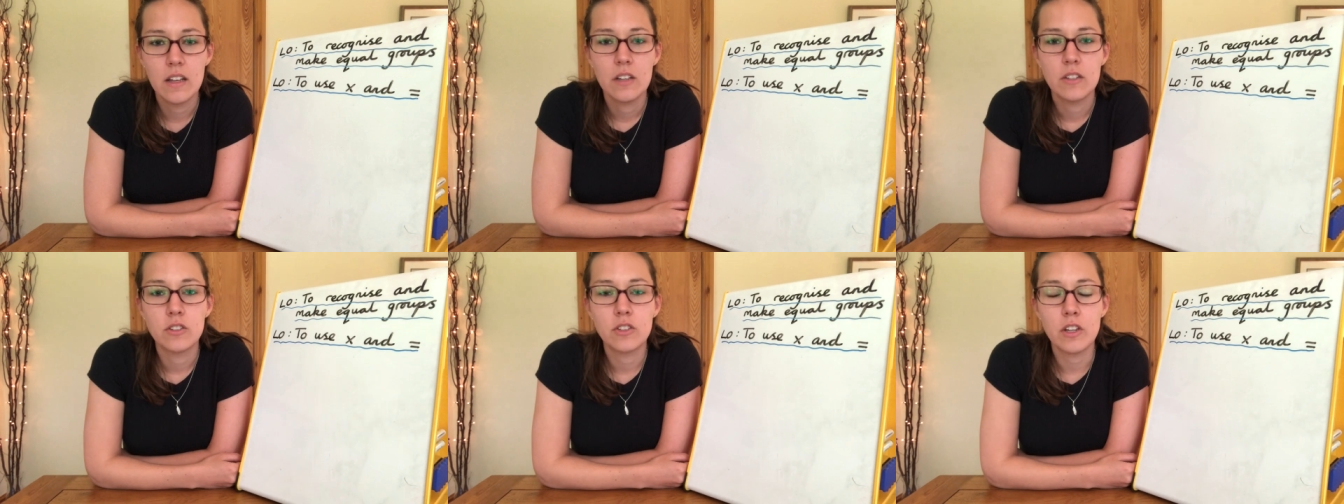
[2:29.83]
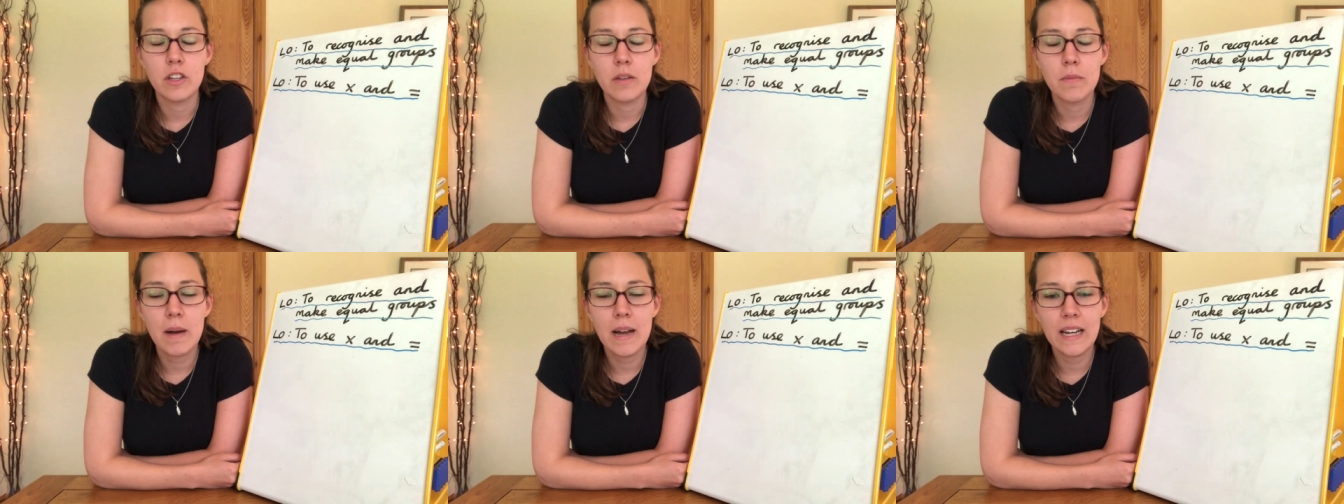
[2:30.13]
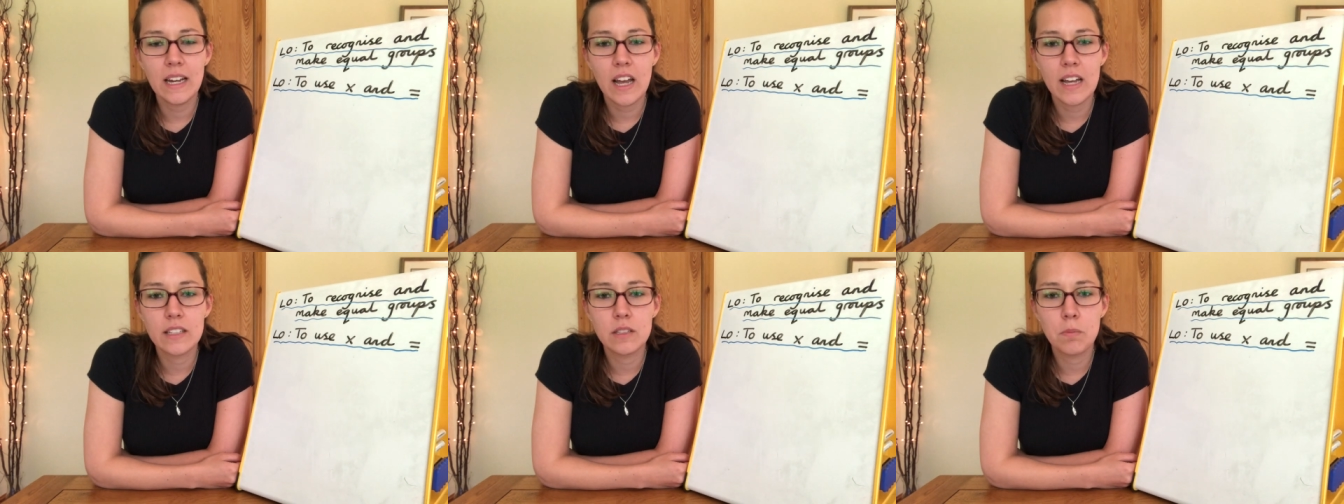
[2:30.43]
So you might
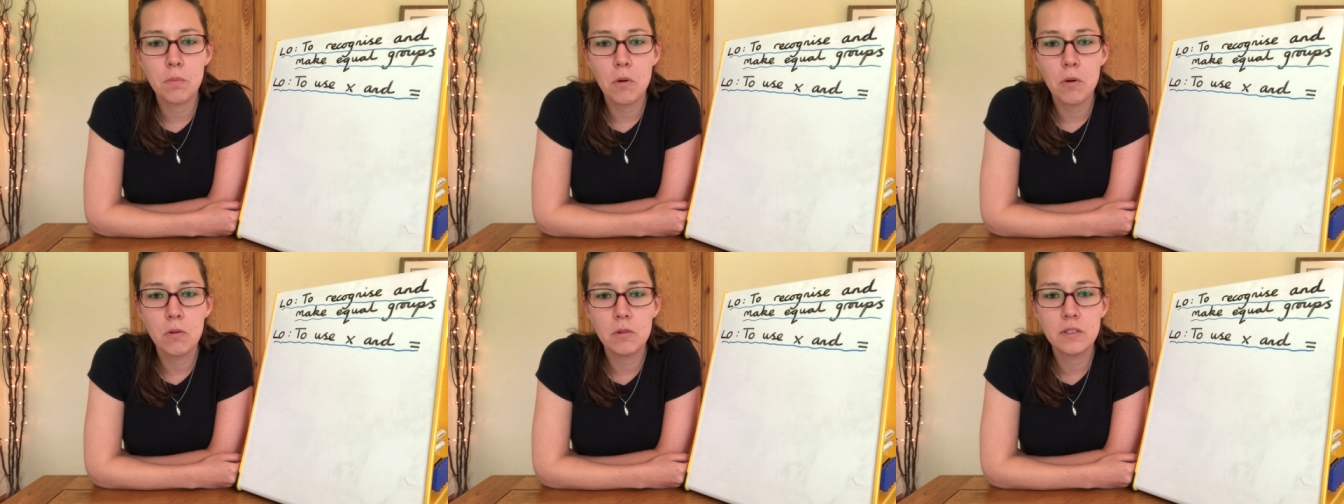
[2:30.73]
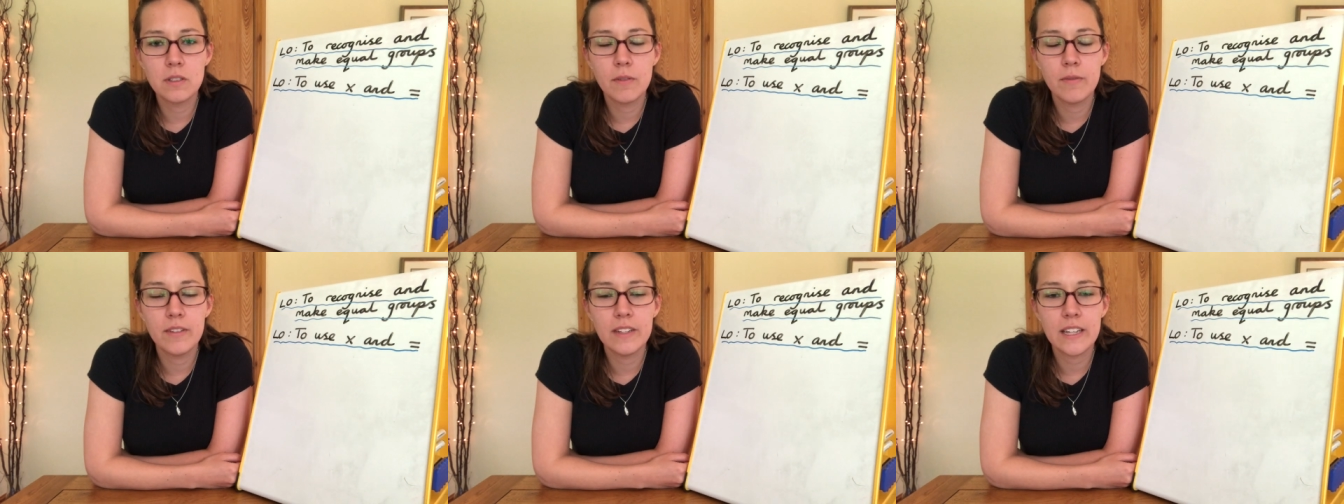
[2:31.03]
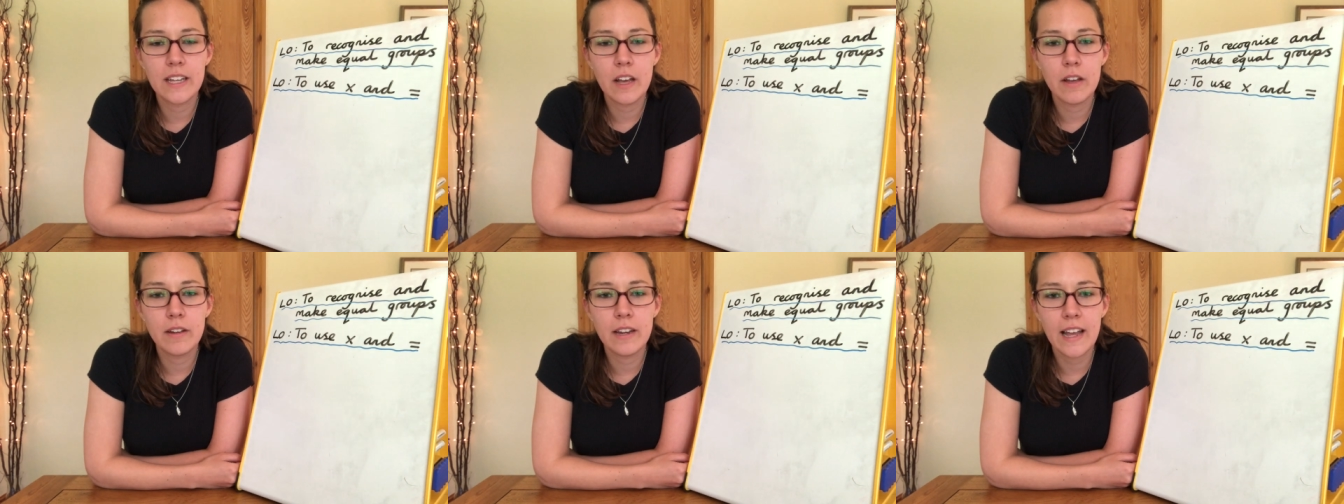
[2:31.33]
like to pause the
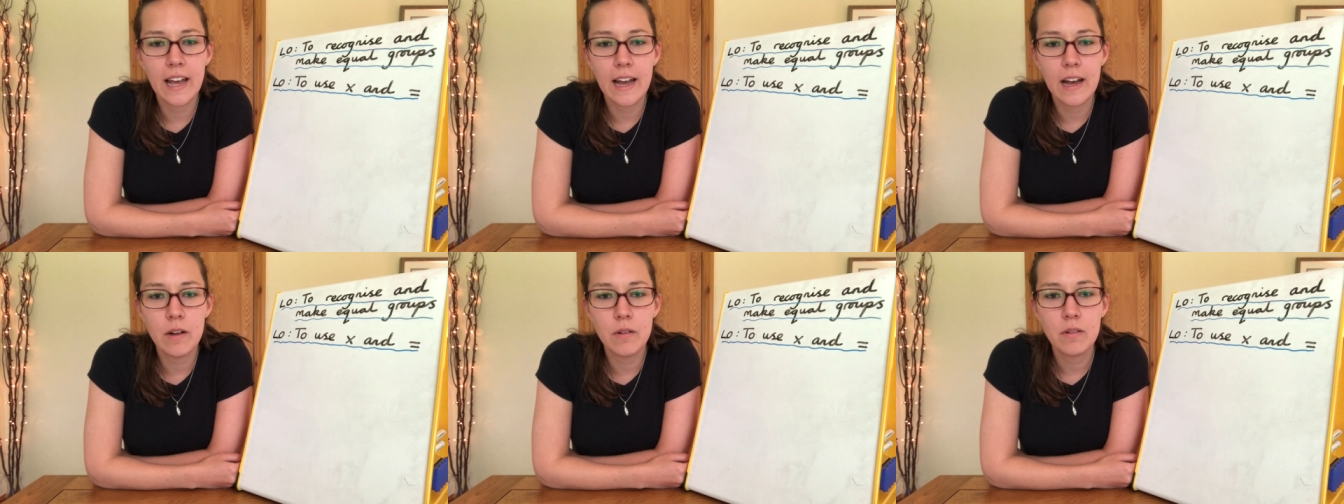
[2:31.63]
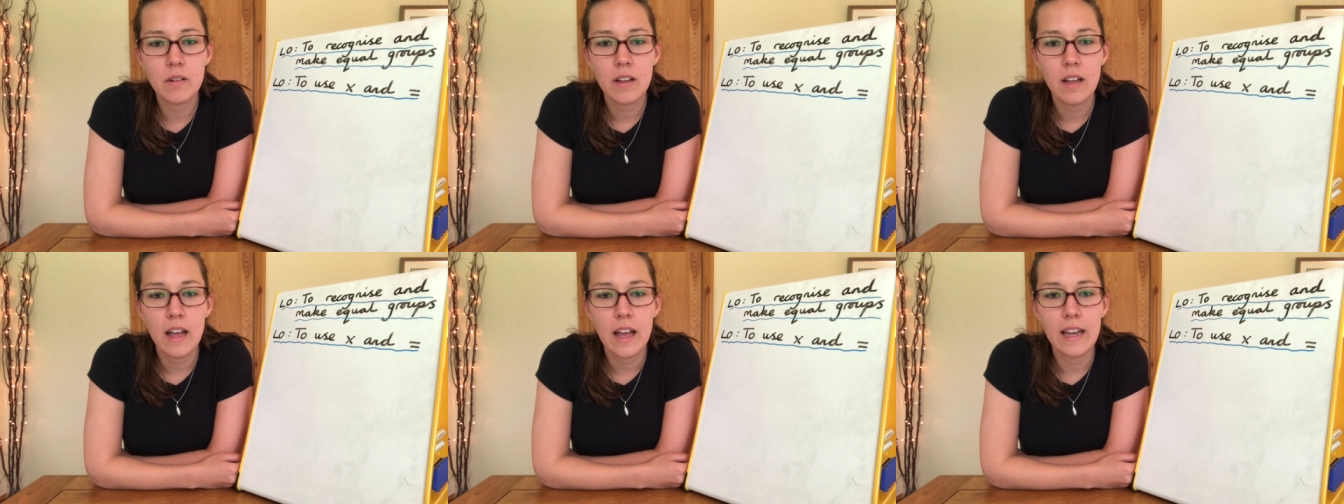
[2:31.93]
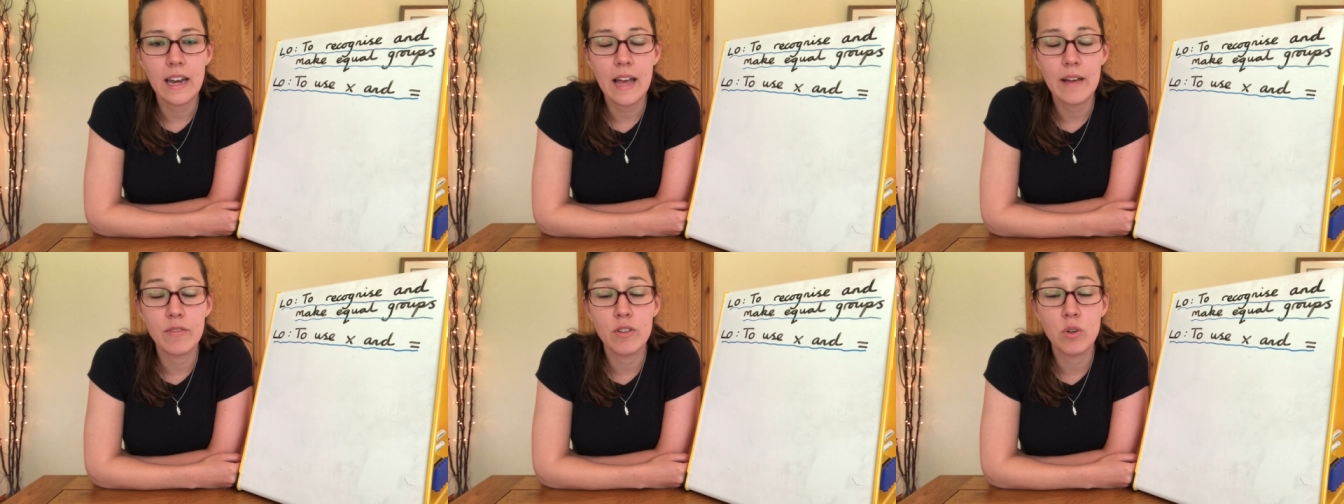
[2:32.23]
video now
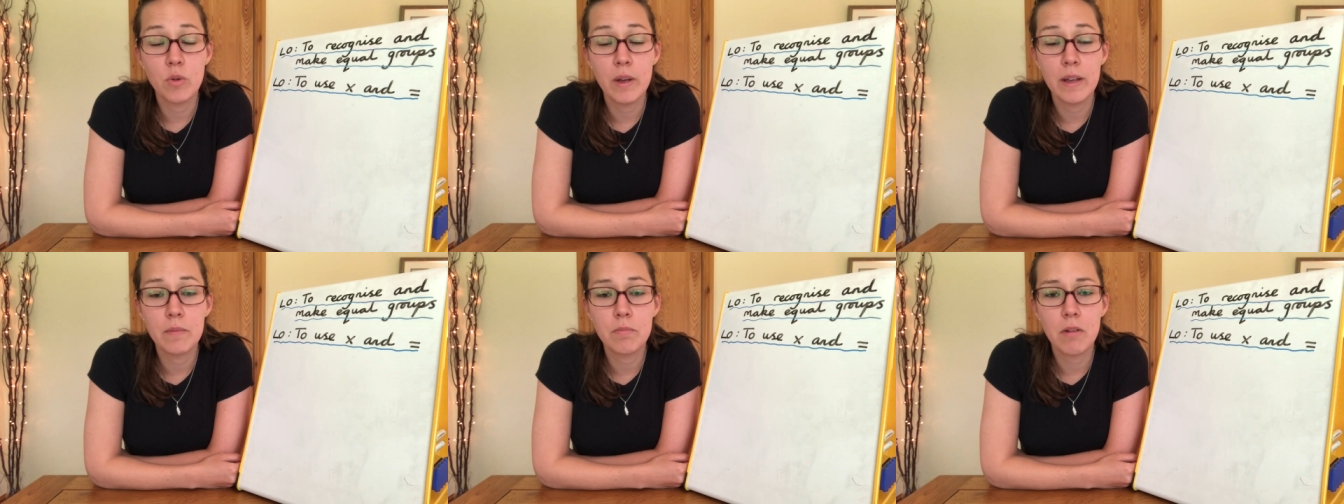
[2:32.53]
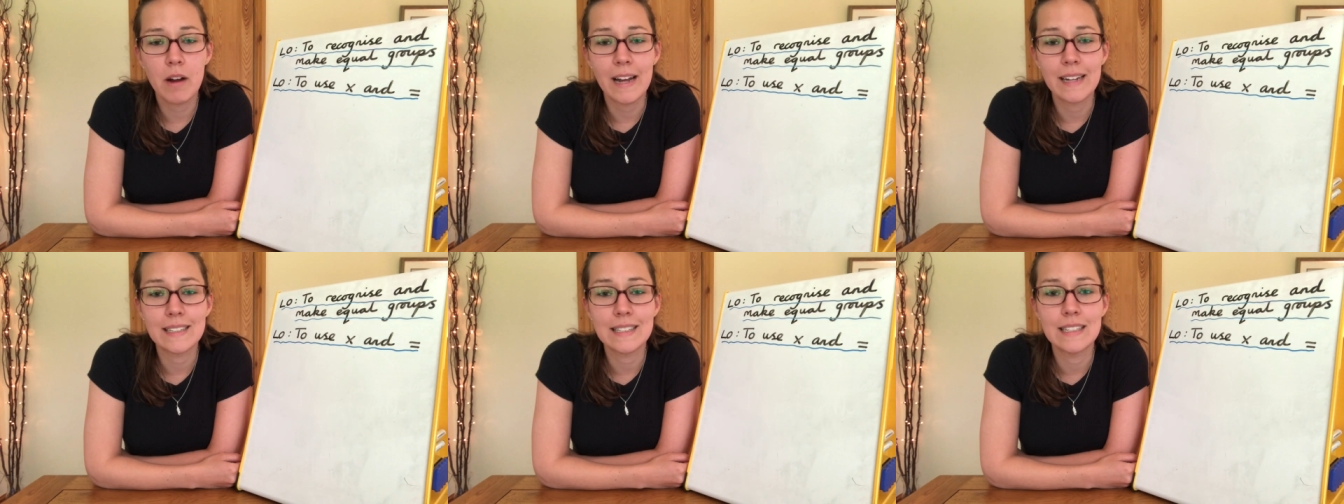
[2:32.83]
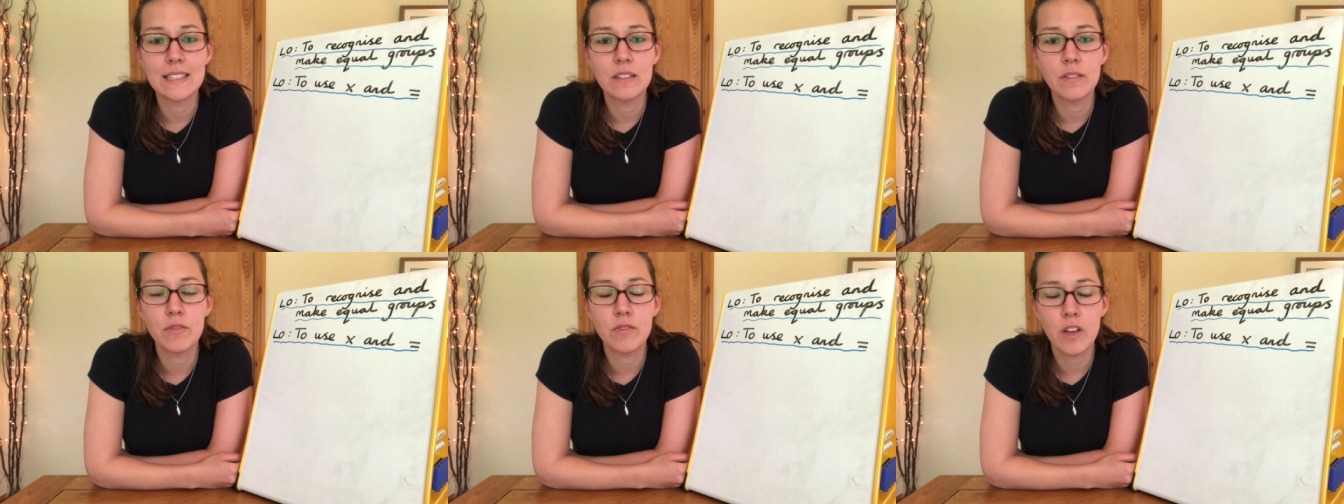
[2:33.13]
and have a quick
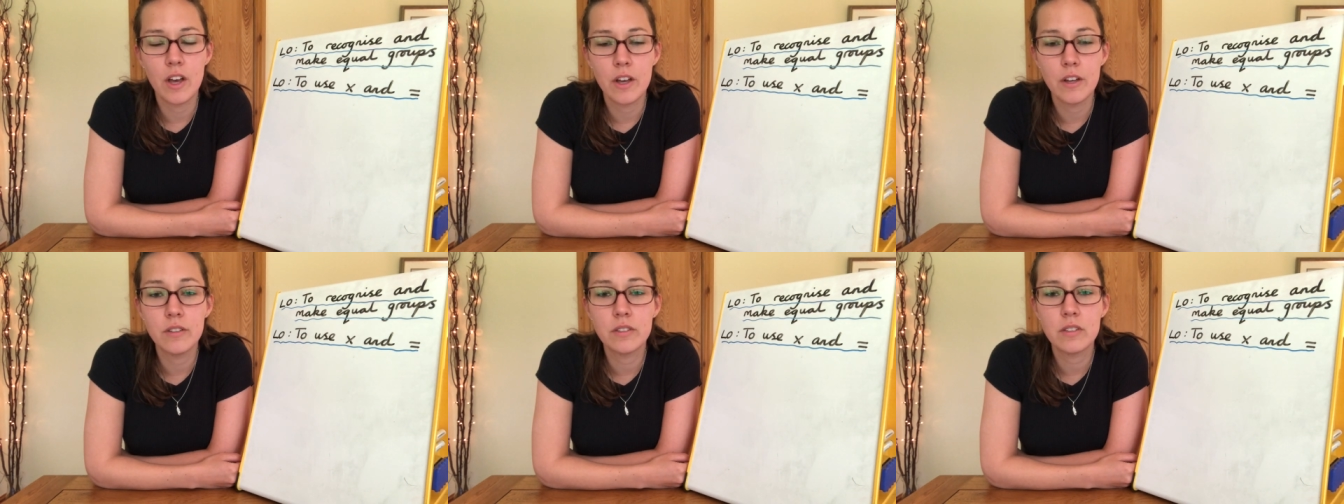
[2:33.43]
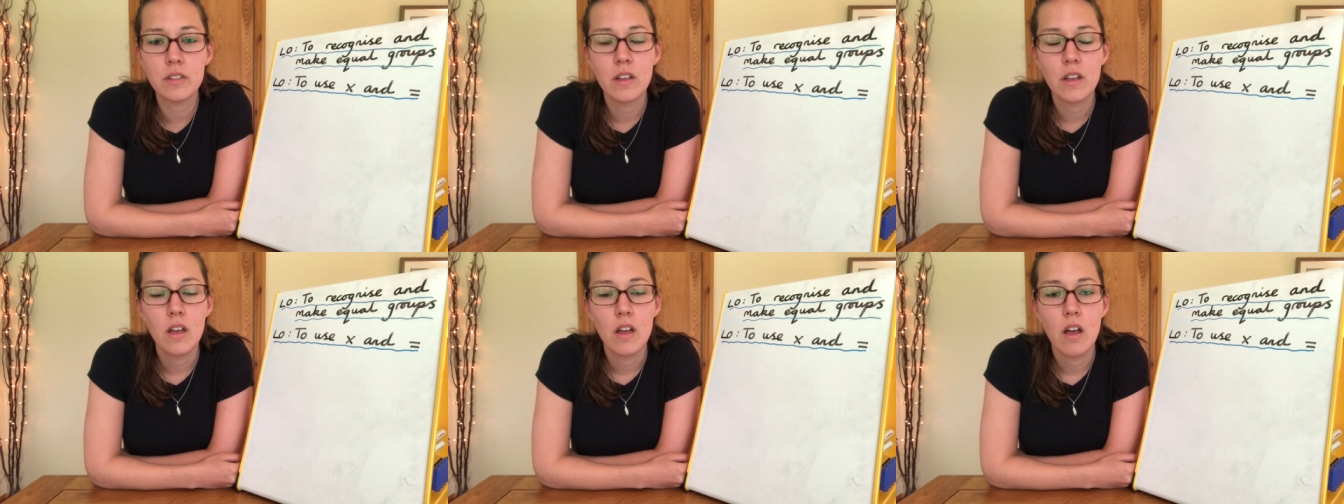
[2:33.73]
practice of those.